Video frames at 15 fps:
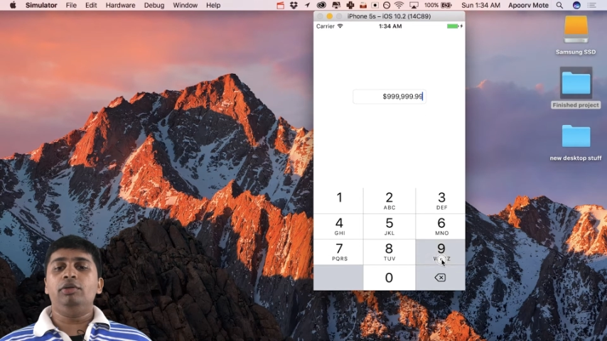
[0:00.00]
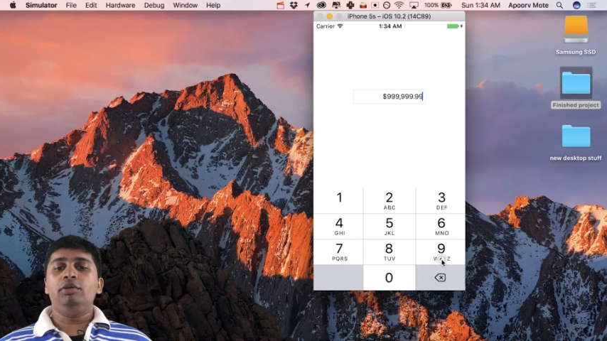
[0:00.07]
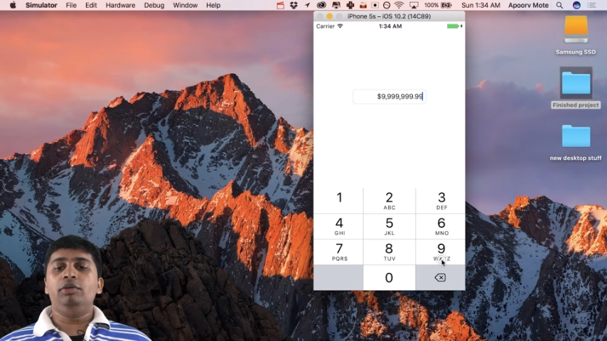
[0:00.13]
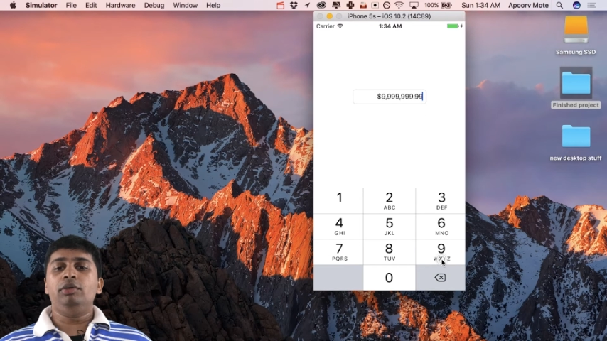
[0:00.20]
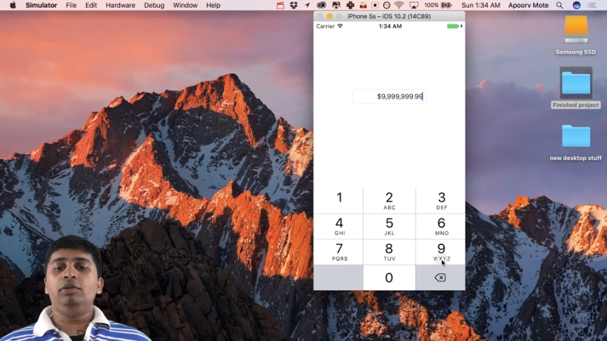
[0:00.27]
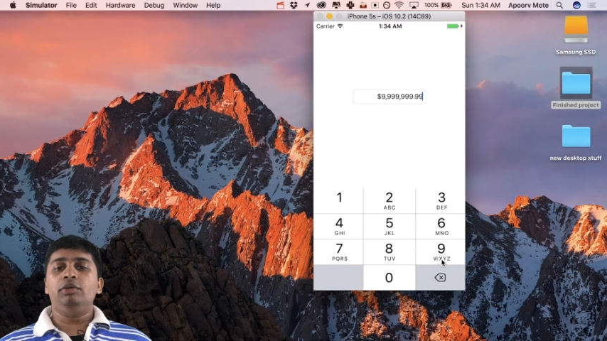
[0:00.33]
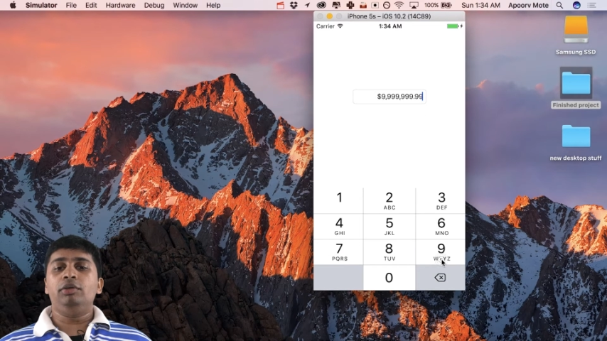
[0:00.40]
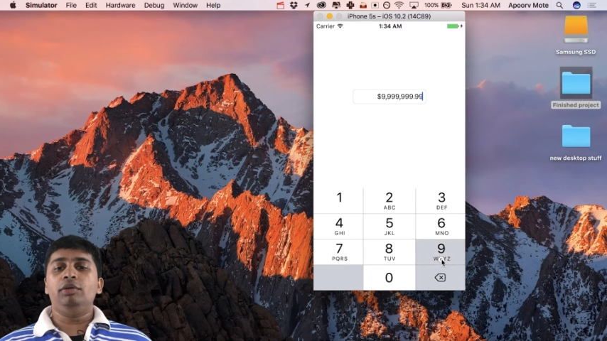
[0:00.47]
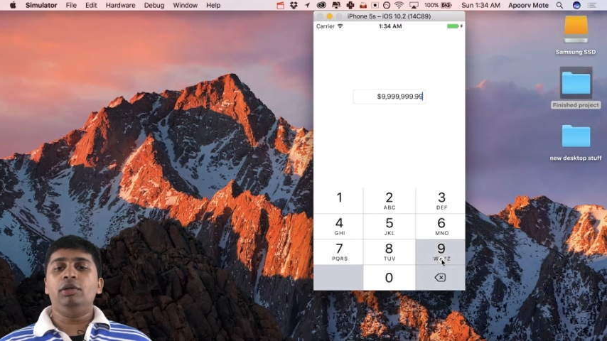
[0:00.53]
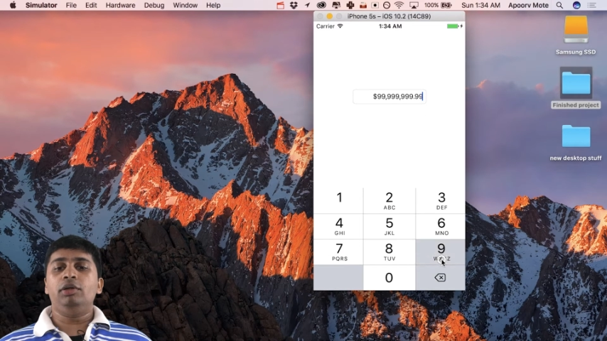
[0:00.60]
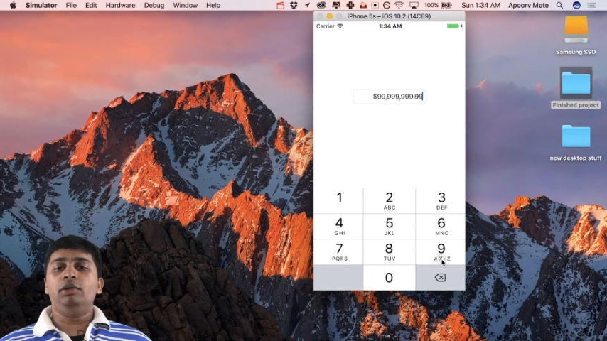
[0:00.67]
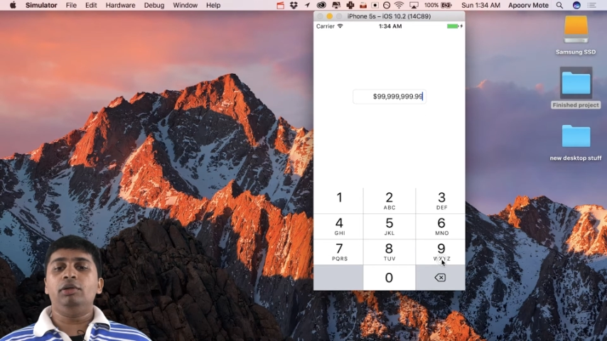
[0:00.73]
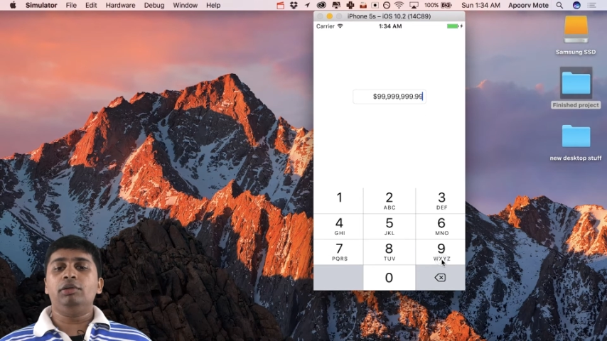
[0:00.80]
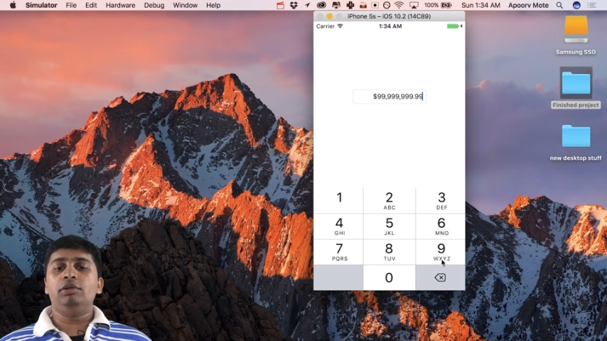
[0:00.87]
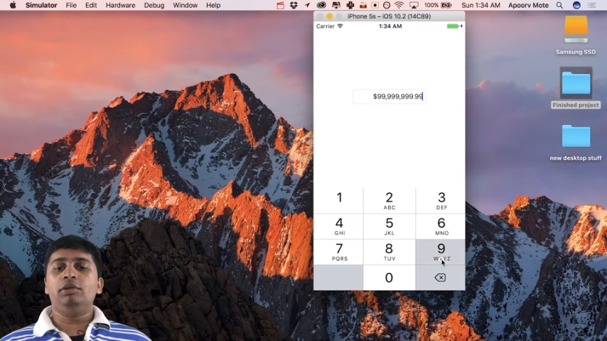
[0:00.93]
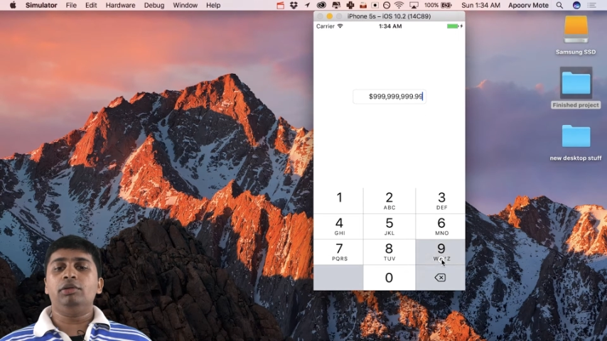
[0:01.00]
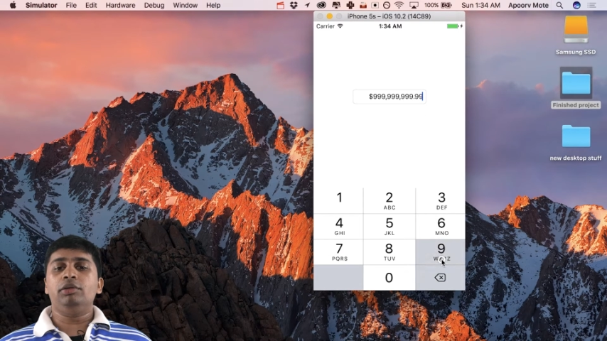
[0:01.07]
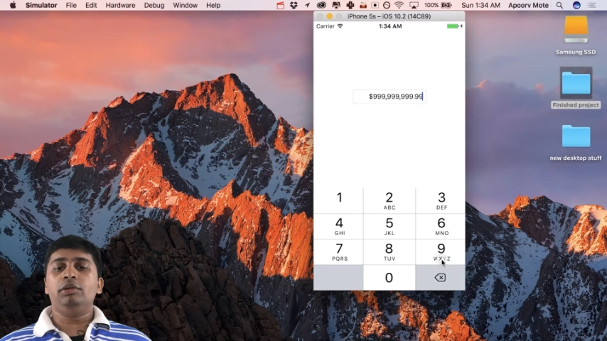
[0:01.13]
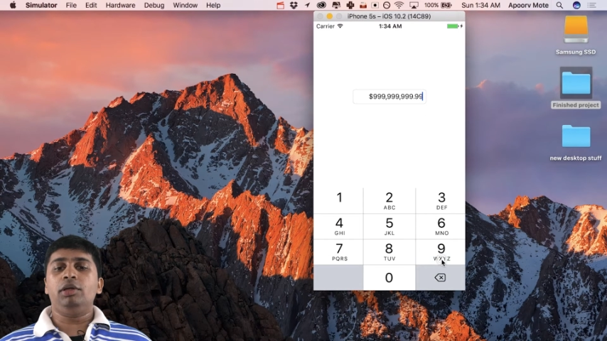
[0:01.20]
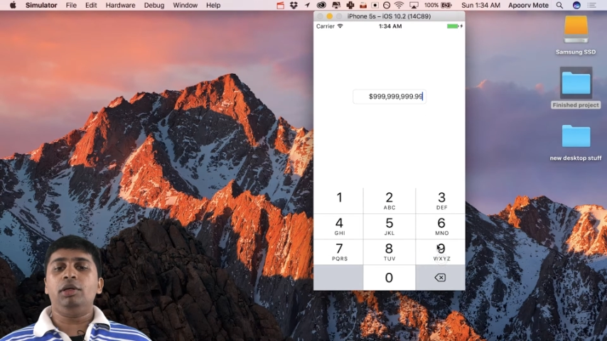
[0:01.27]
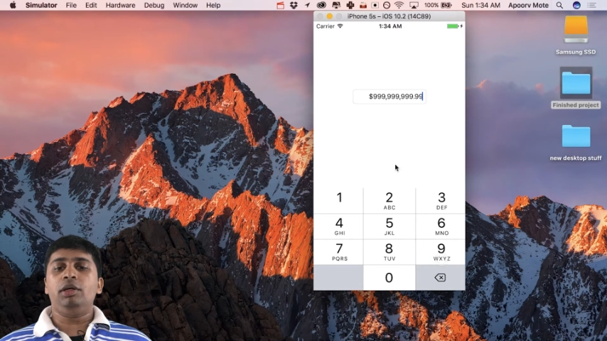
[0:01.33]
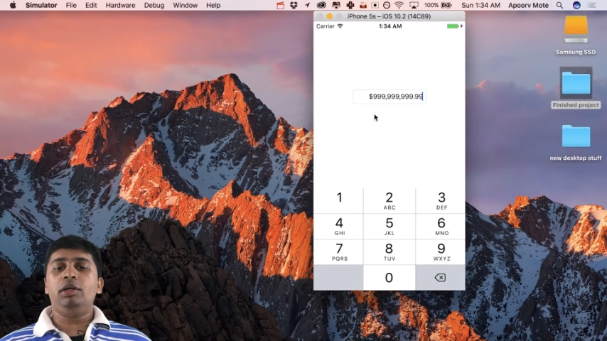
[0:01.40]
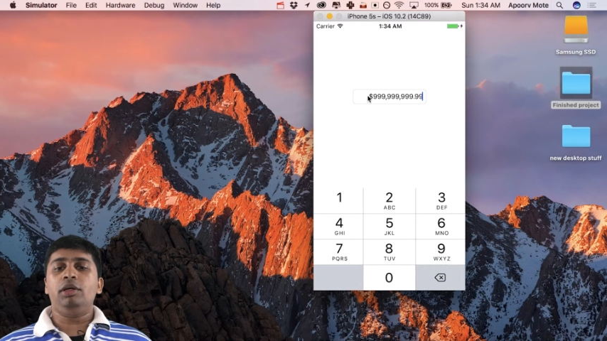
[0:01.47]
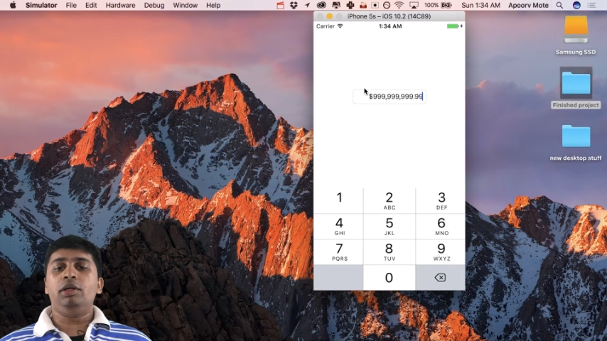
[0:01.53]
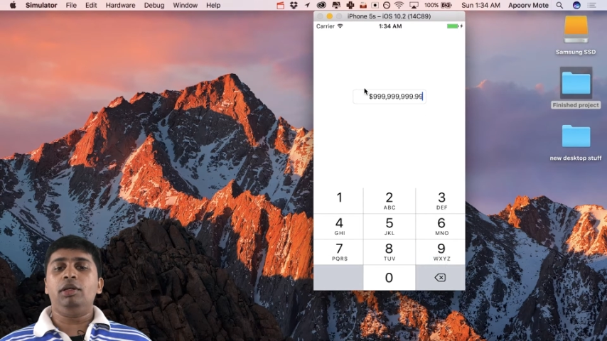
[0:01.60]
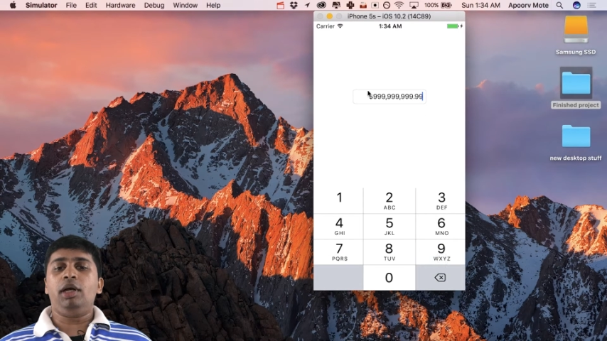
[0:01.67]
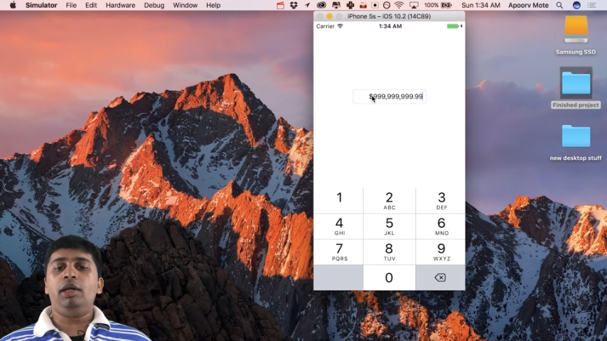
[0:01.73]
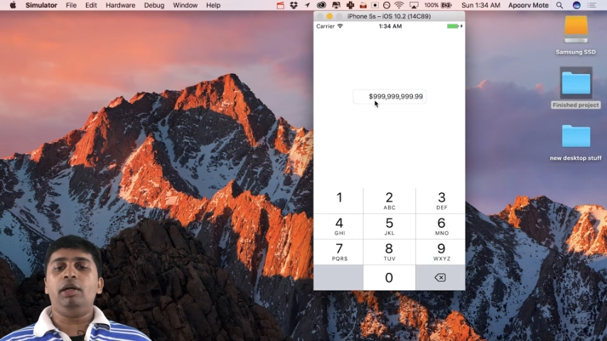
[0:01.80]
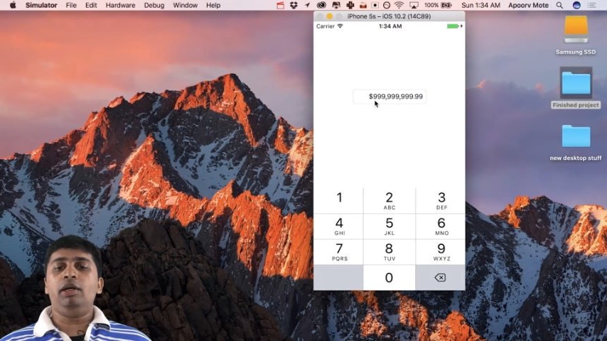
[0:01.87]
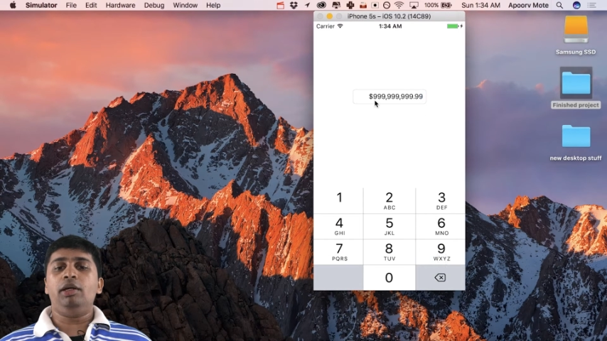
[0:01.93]
let's just say
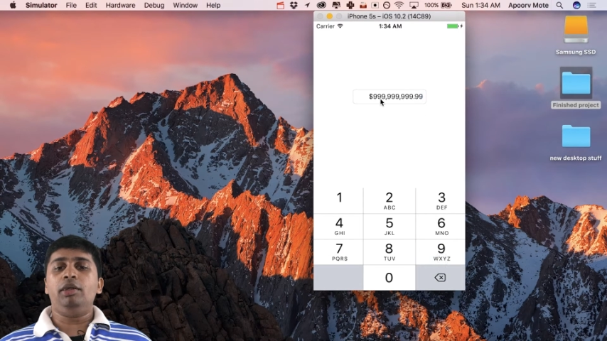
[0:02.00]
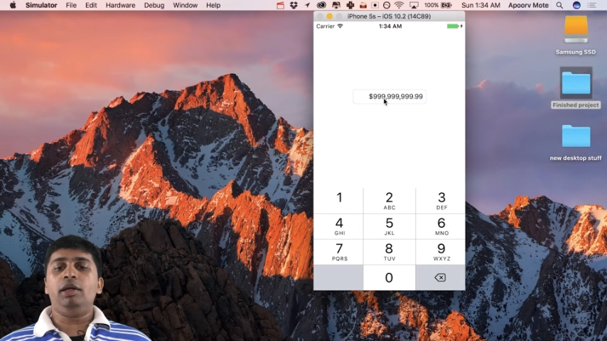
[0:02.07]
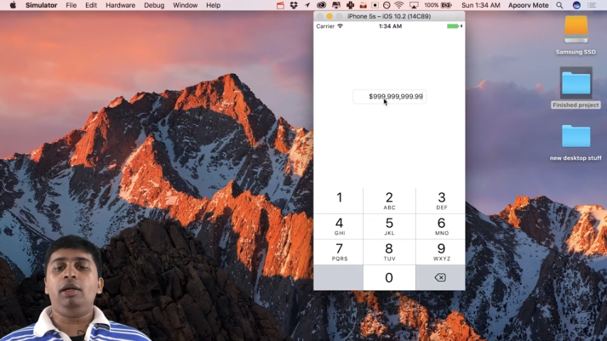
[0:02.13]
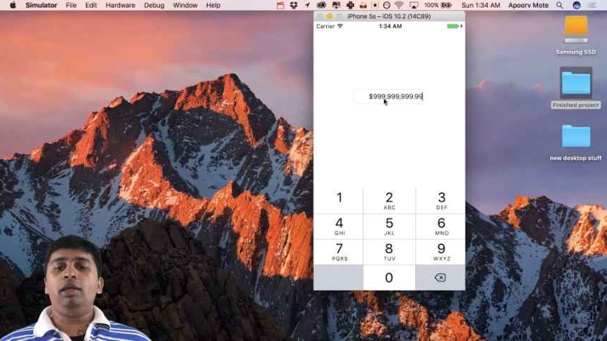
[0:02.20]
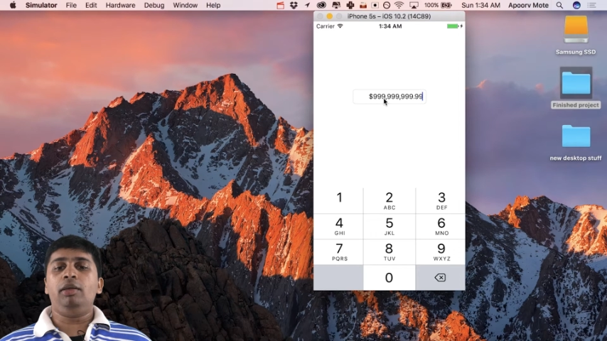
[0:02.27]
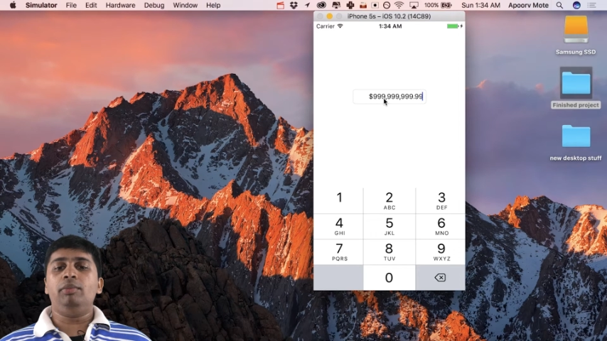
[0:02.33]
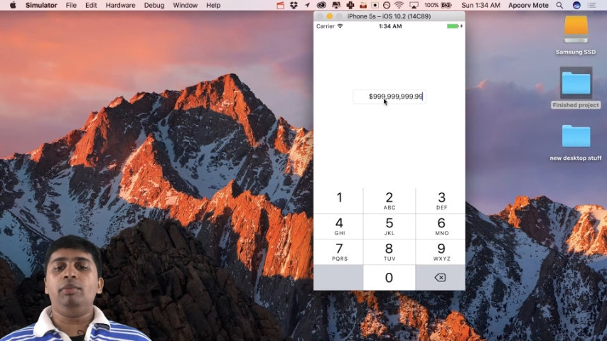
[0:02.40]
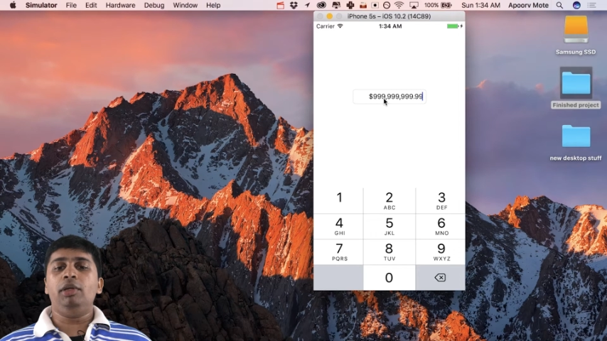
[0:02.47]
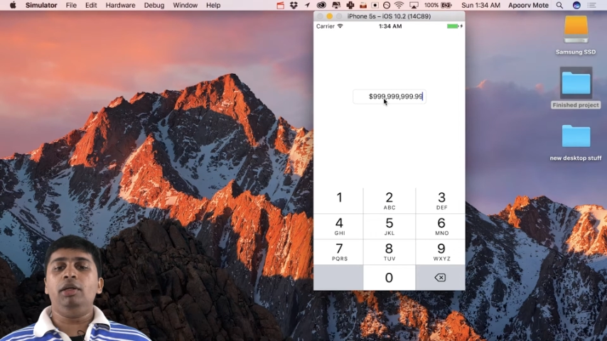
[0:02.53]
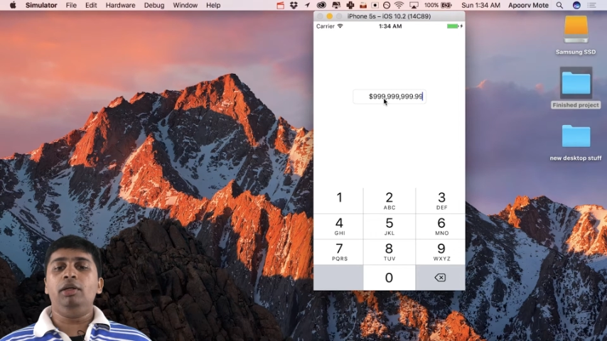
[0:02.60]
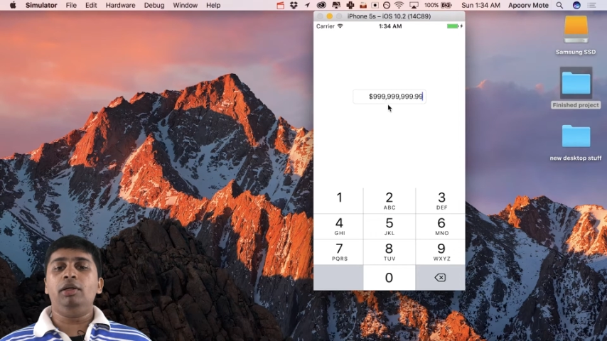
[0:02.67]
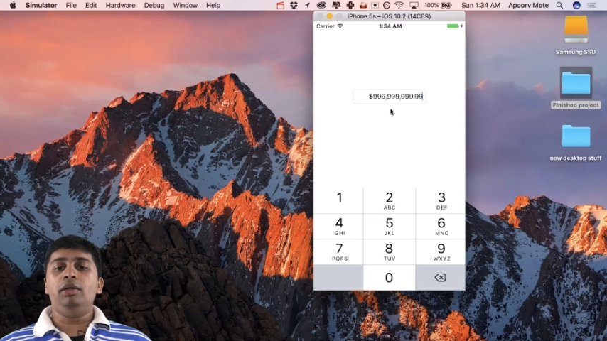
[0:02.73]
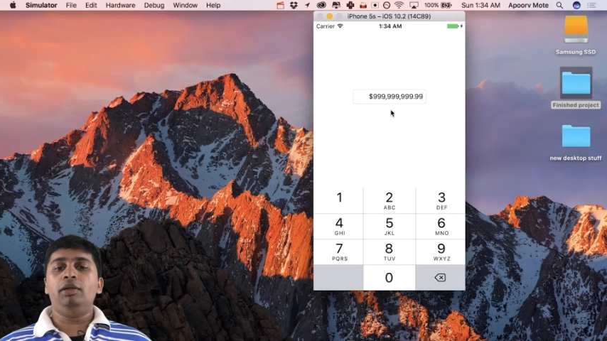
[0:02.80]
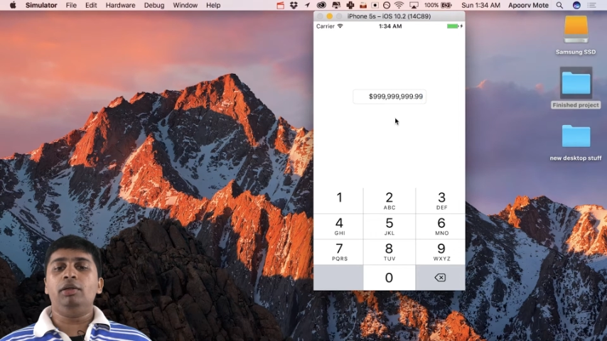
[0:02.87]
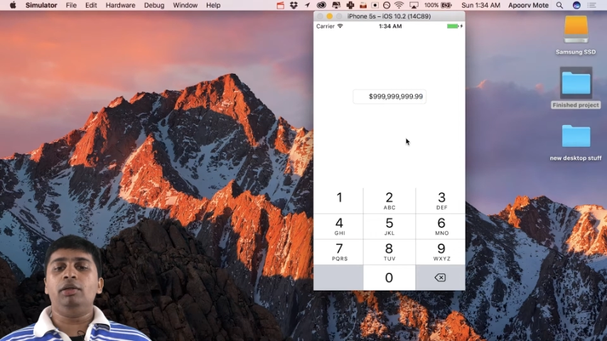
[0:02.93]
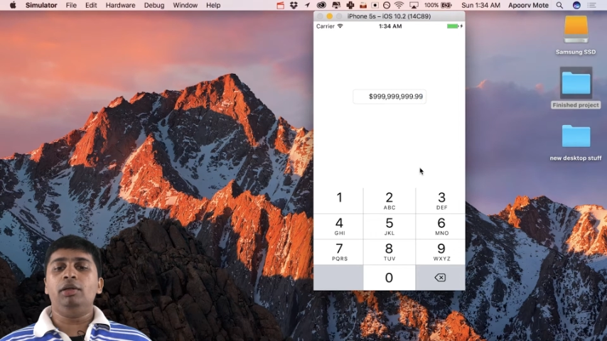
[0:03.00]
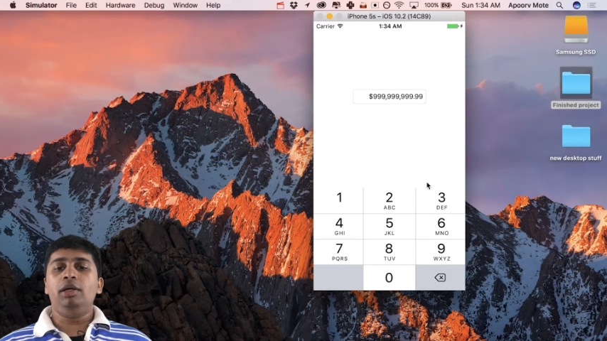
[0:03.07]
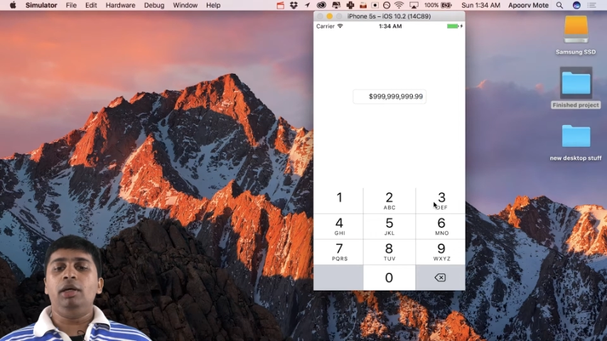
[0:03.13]
999 million,